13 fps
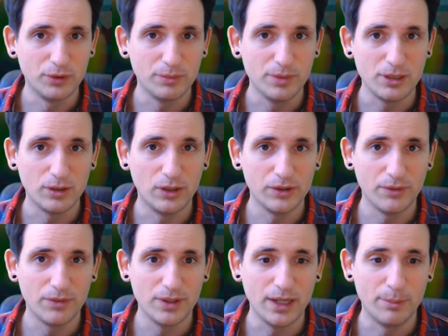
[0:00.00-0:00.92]
because
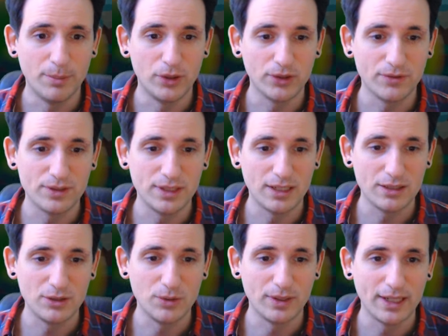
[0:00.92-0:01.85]
of the amount of
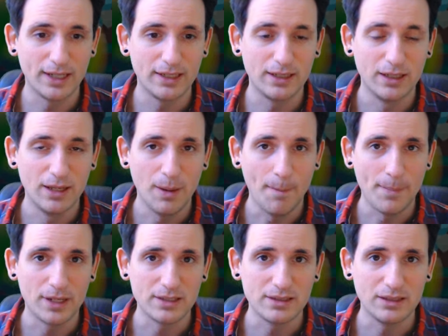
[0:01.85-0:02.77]
stats you are getting,
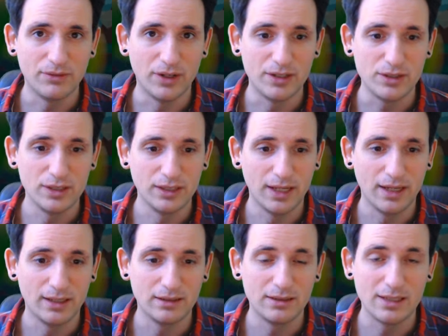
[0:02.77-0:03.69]
plus the Divine Shield
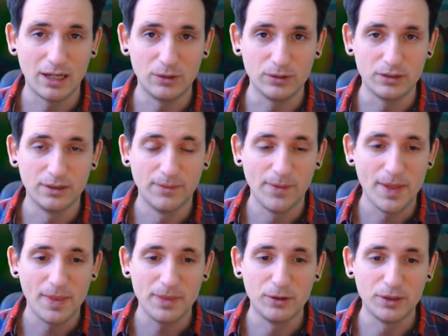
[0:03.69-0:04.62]
and Taunt.
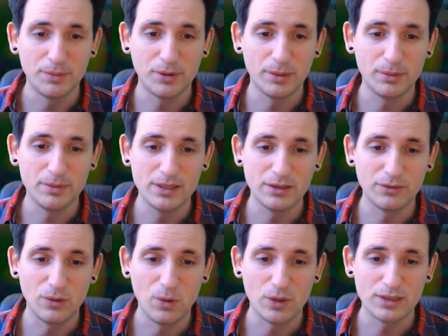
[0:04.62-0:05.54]
The only problem is,
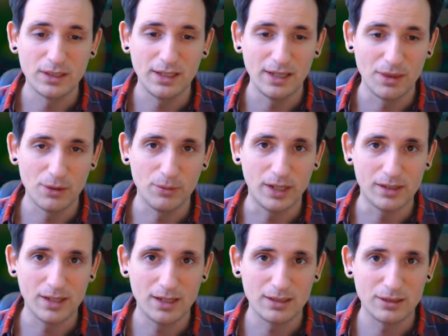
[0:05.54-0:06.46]
of course, he has 3
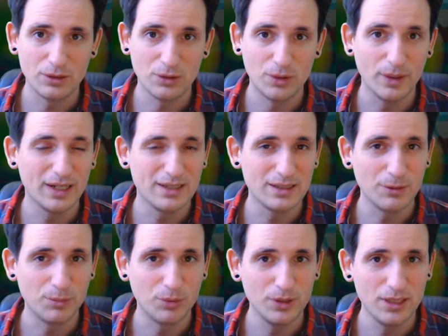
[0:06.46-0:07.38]
attacks, so against
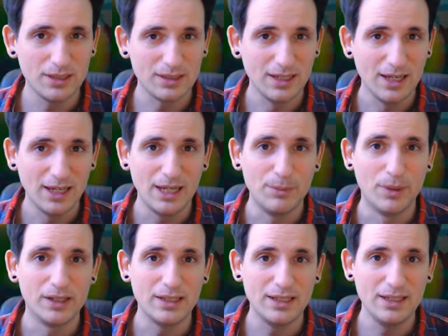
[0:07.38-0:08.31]
the Priest he
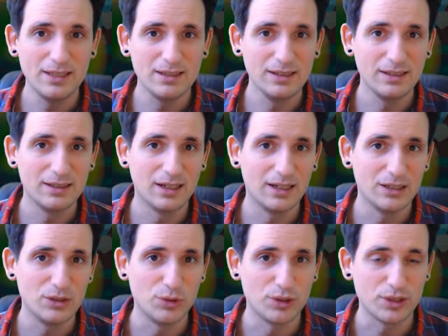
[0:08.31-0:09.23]
might easily die
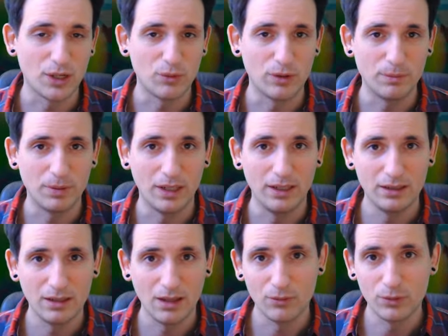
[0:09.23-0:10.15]
to a Shadow at
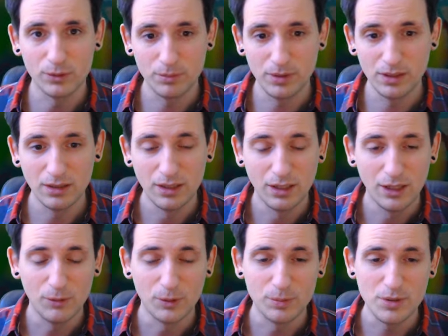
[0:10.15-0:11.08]
Pain. That would be
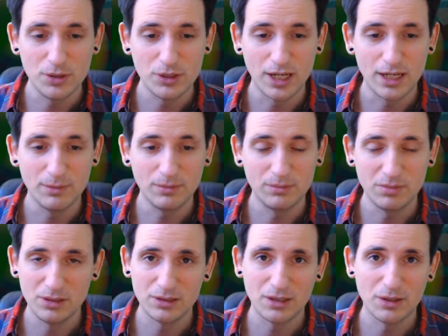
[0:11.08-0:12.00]
a shame,
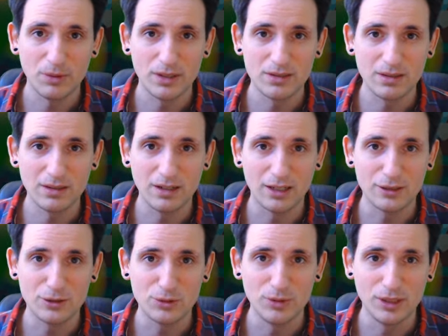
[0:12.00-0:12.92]
because otherwise the
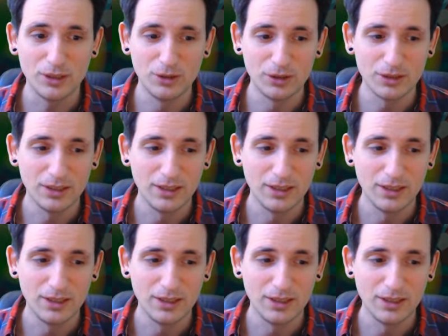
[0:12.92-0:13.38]
card is really good,